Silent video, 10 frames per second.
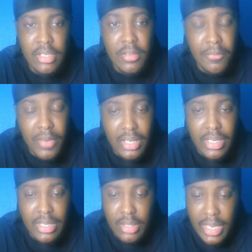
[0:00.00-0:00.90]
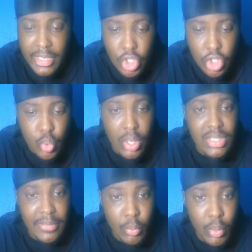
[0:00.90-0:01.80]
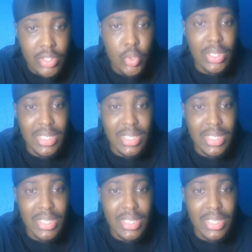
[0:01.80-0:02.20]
The fact that I just want everyone to